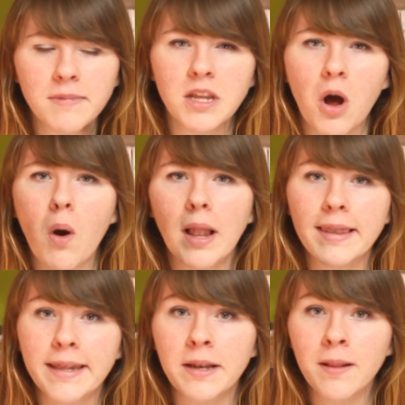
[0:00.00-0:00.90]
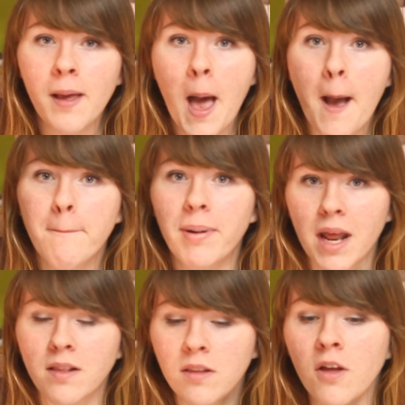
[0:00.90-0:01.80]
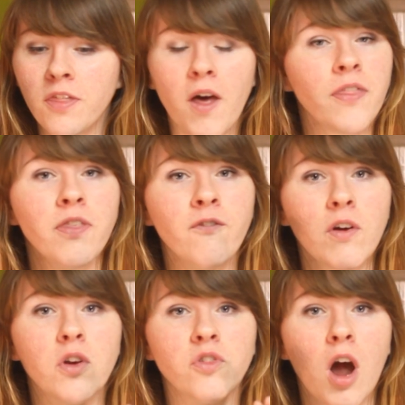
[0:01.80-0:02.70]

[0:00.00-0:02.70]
You know, a little, but I still thought the first